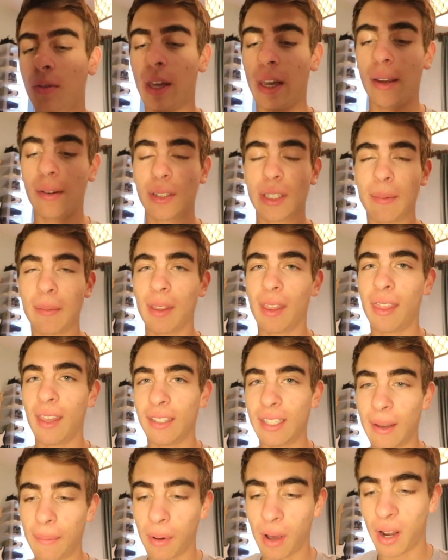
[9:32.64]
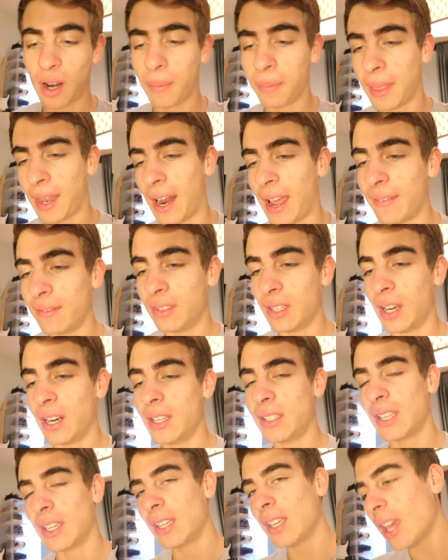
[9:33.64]
like with some of the things I brought up that I've done.
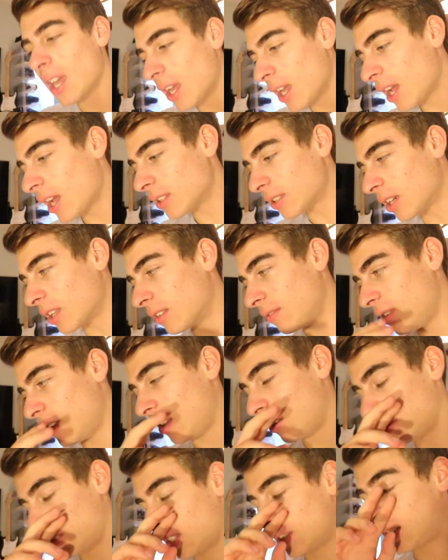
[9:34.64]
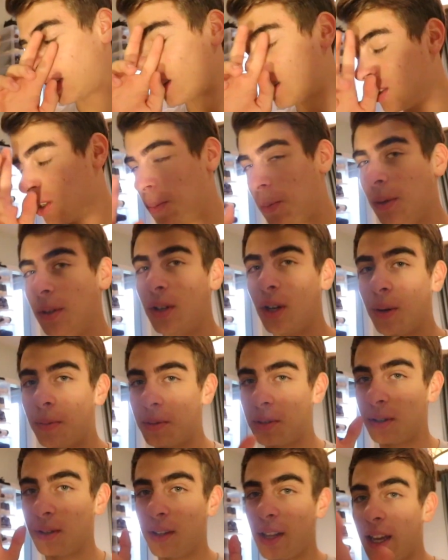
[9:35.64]
He's like, yeah, I saw the videos, like, that's super dope.
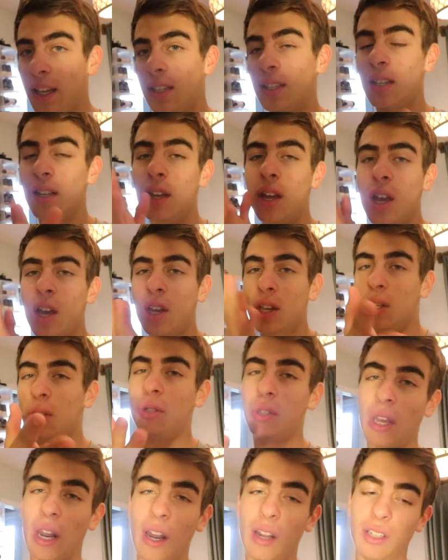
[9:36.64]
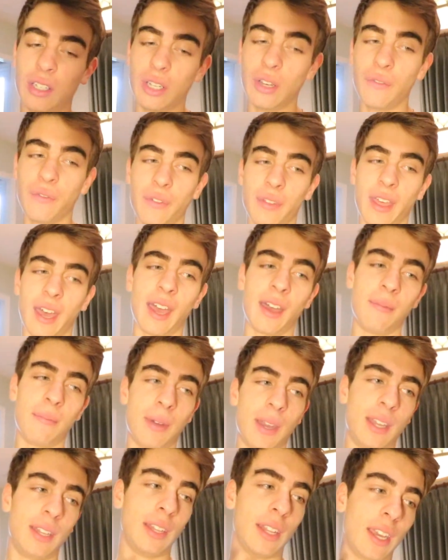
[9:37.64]
So Langston, huge shout out to you for that,
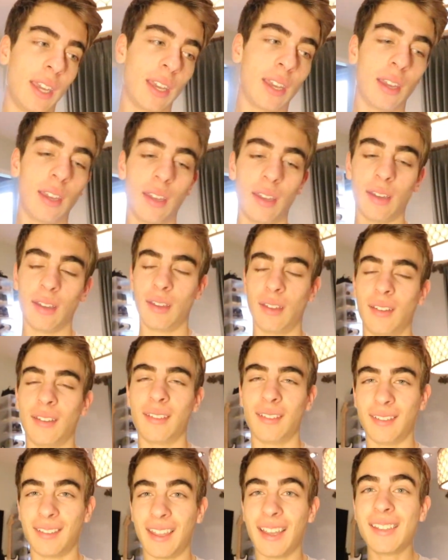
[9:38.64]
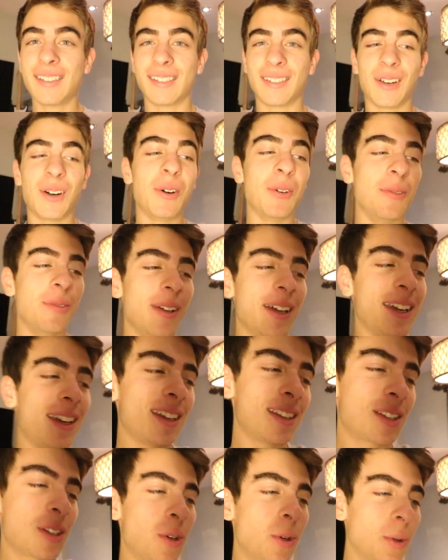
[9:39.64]
man. Like, that's dope. Like,
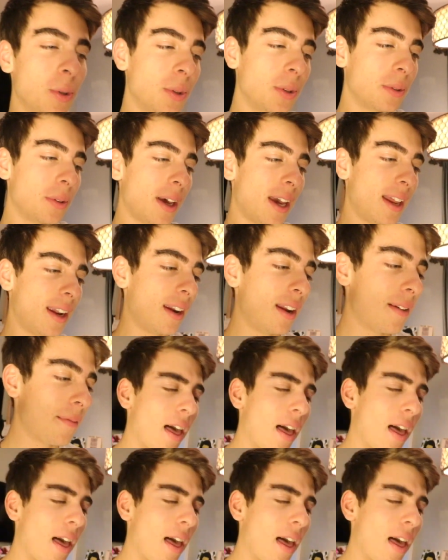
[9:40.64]
it's cool. And